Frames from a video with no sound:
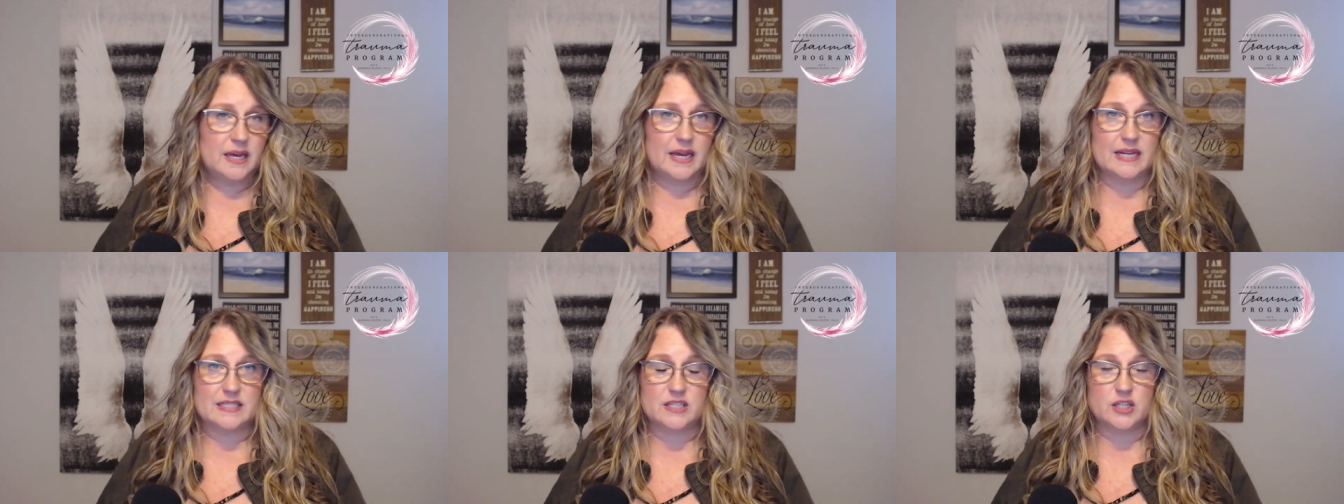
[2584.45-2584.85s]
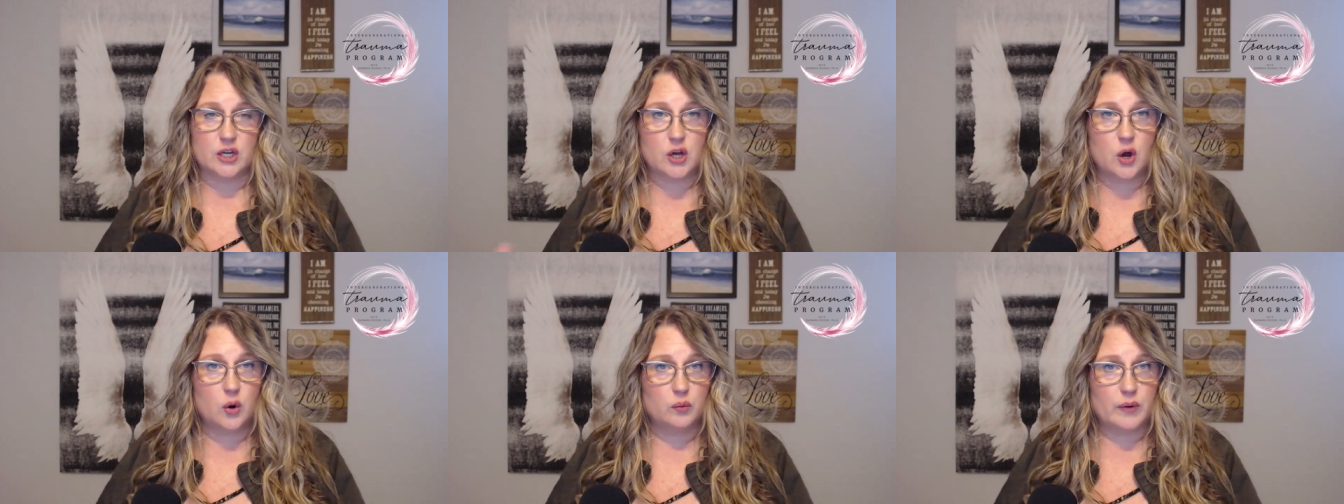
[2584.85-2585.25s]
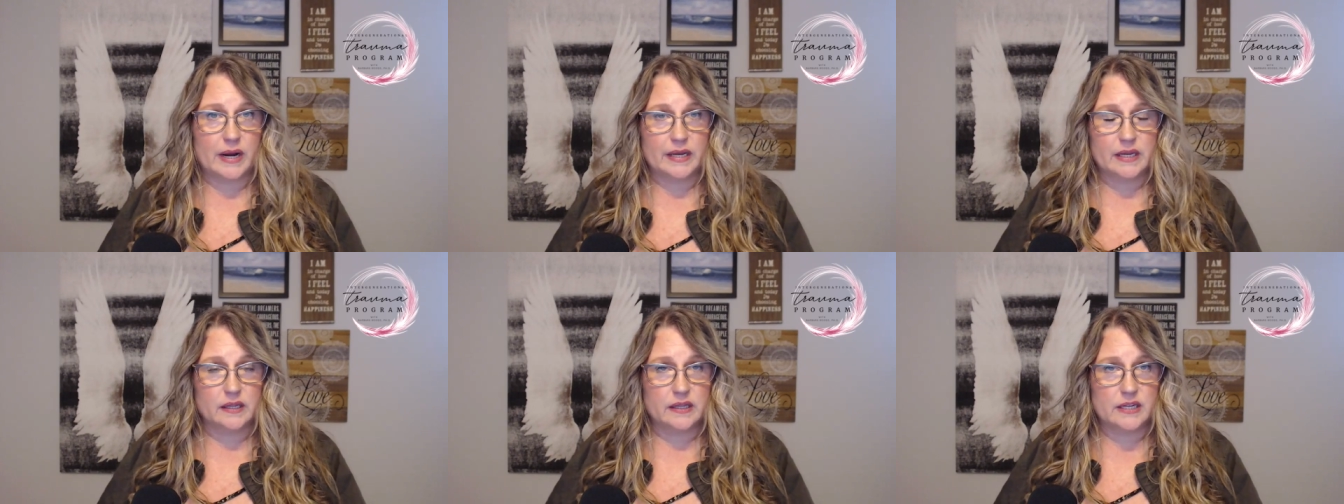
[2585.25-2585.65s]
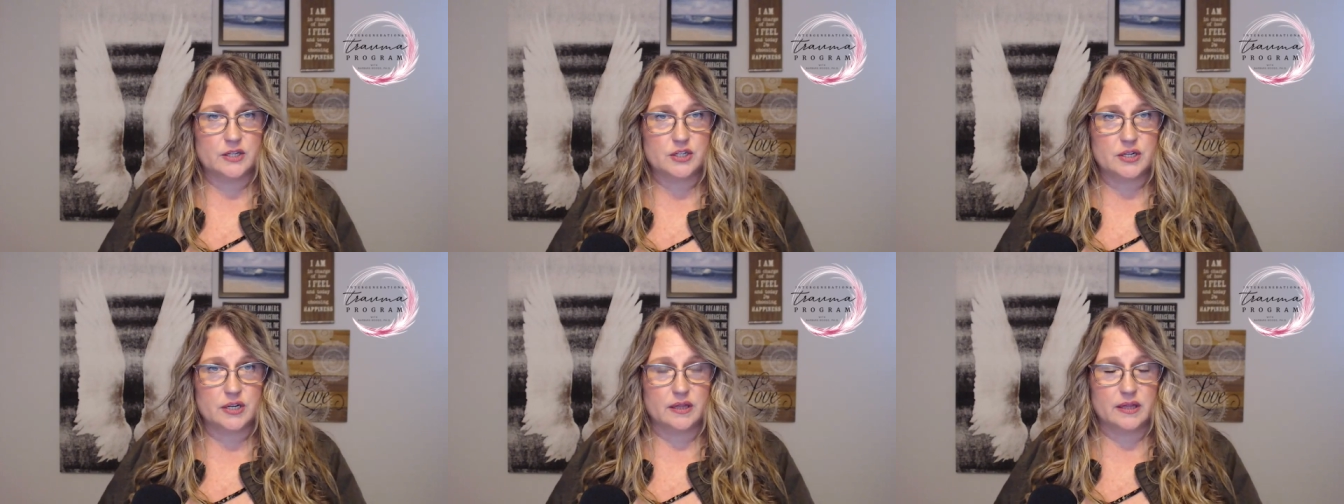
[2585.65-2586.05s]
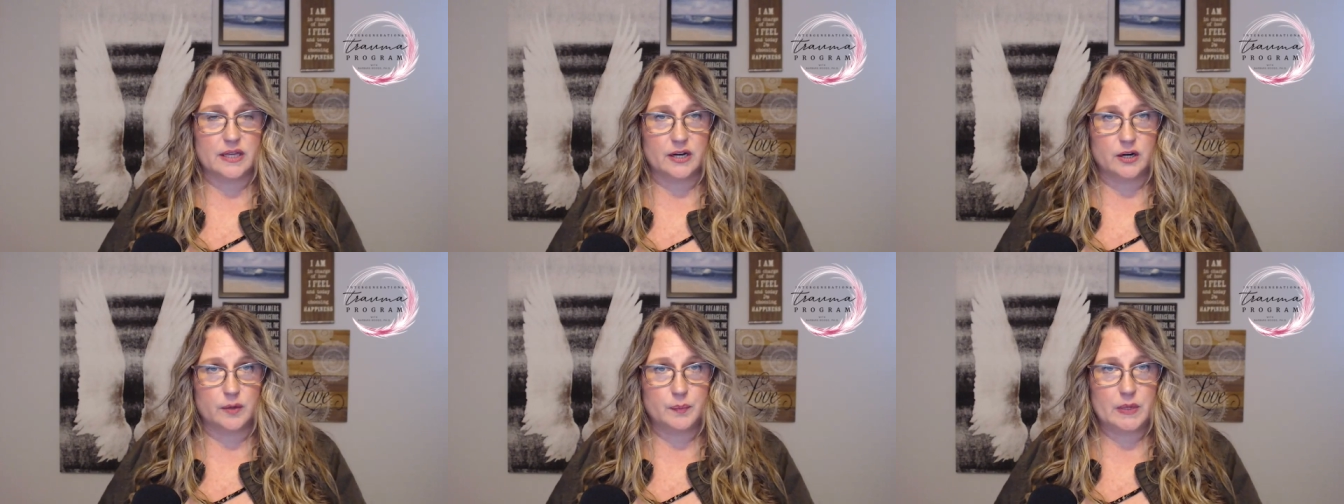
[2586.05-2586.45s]
It's the co regulation in
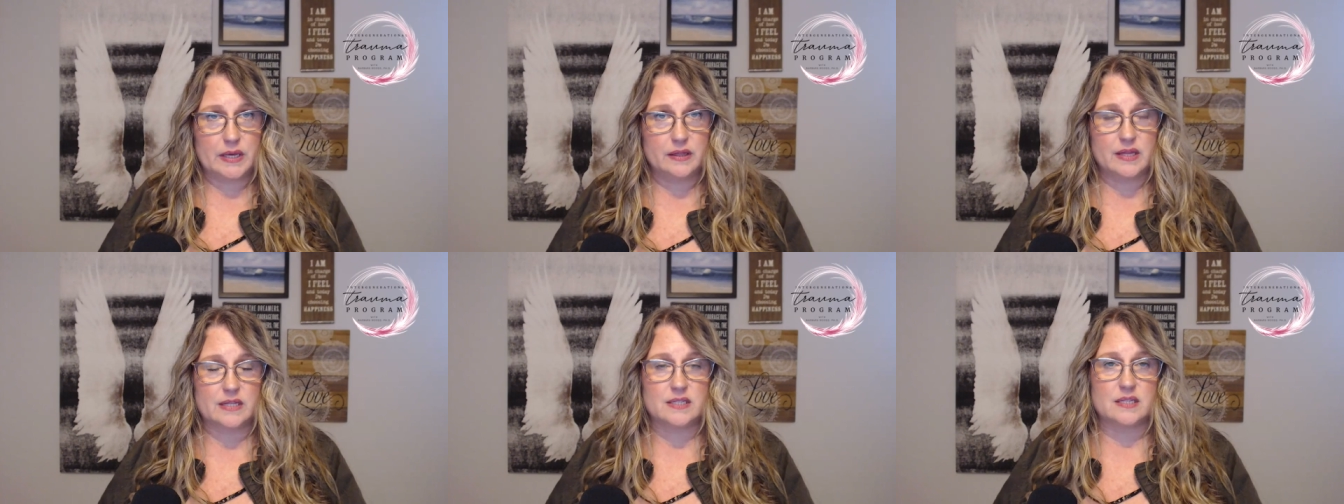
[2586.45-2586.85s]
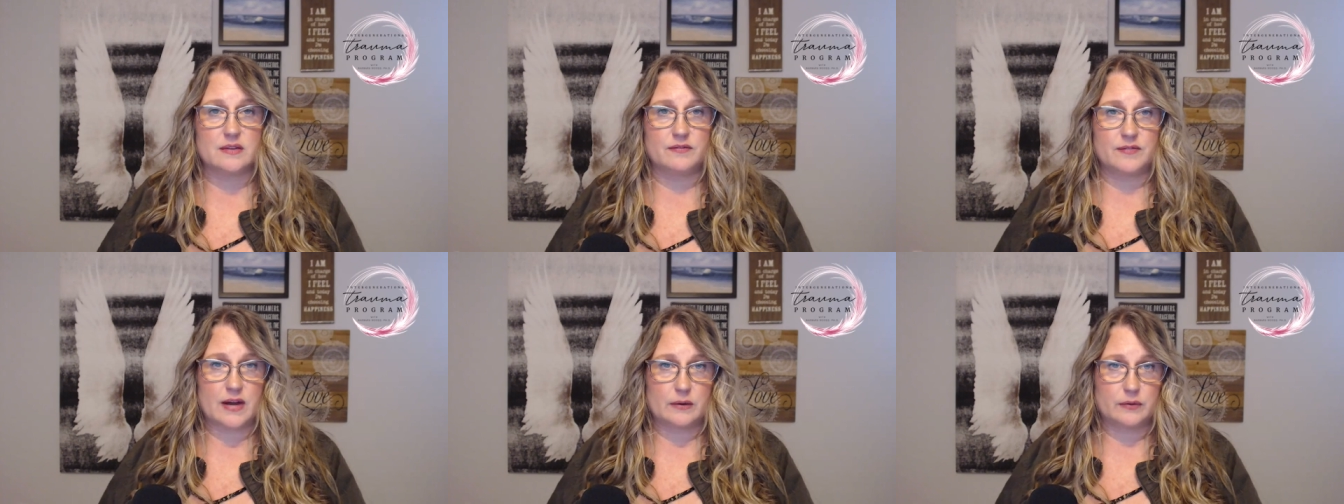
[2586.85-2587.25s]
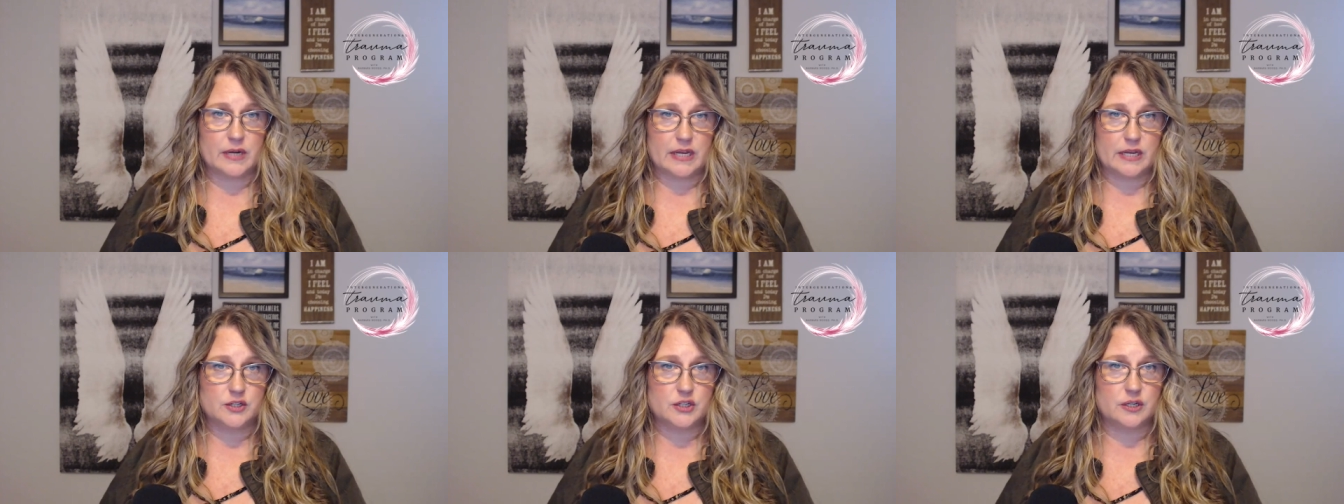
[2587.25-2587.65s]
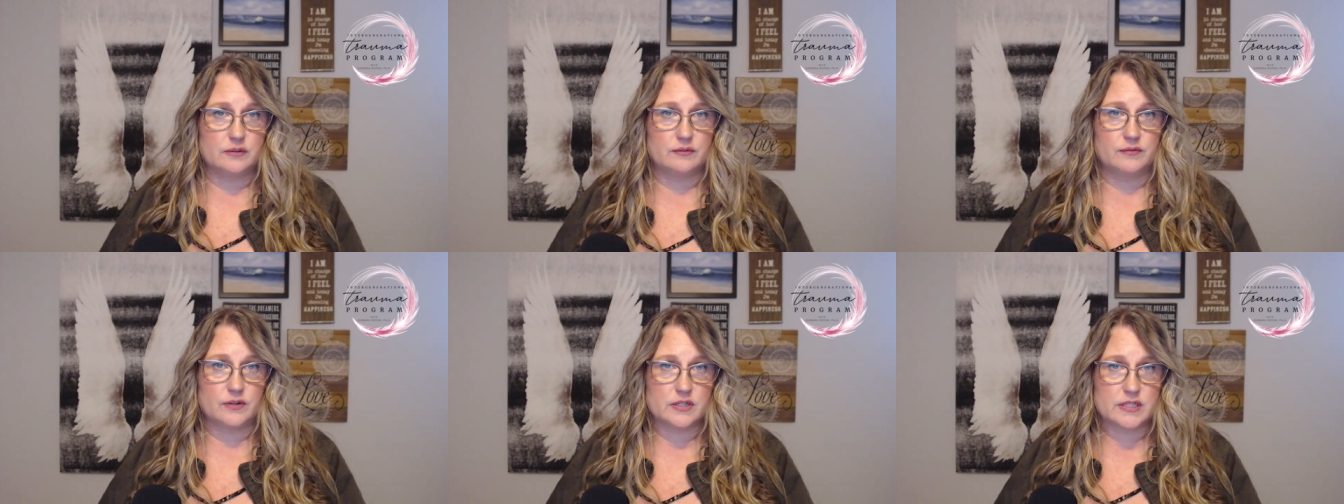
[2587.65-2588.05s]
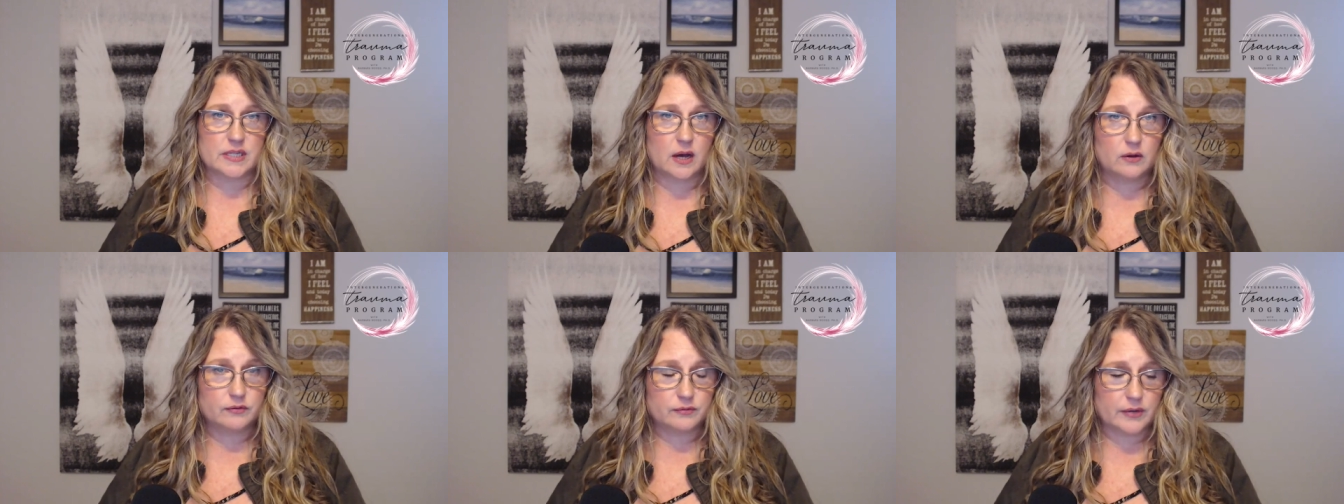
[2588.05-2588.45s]
therapy that's the foundation for
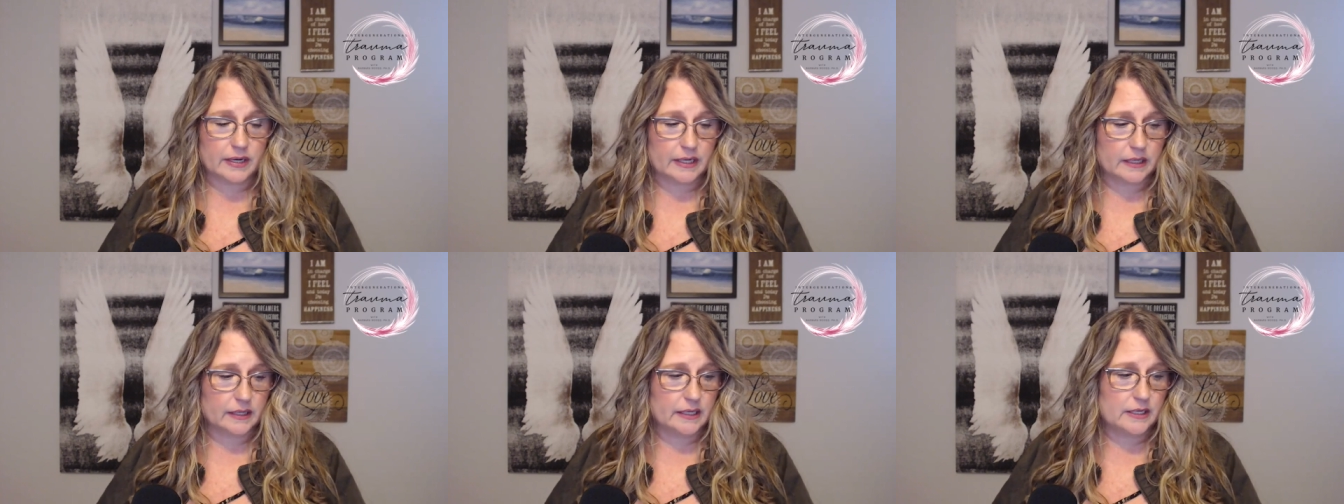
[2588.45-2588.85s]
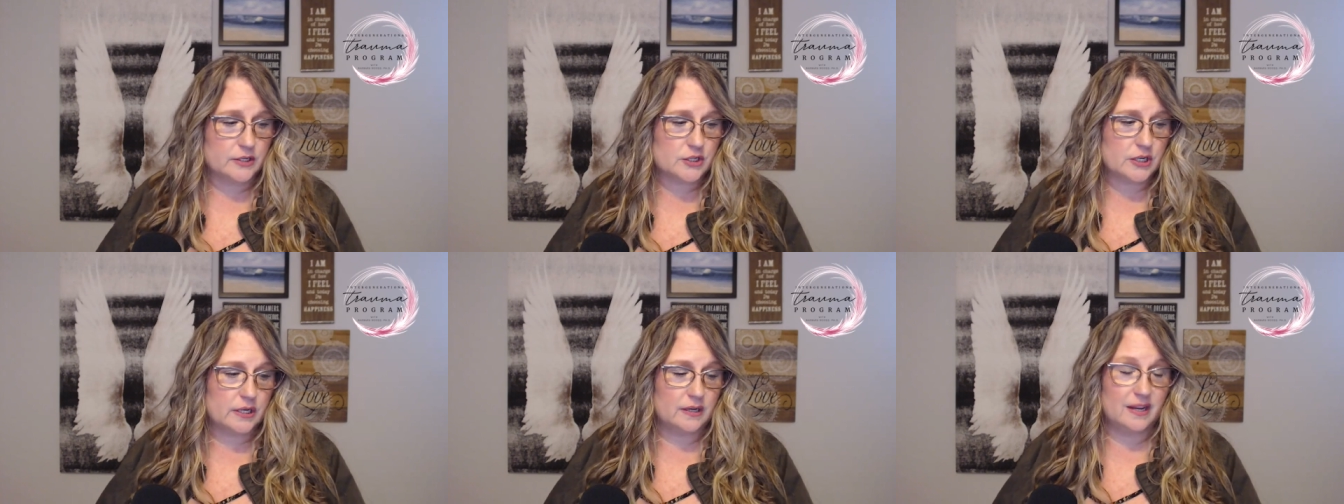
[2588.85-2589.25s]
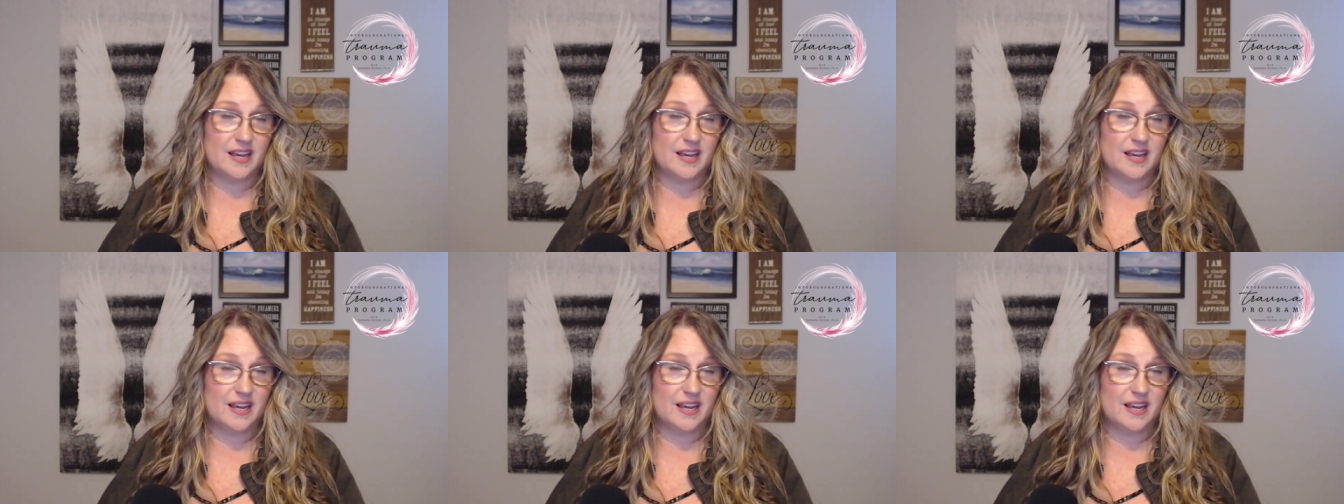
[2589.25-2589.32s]
self regulation,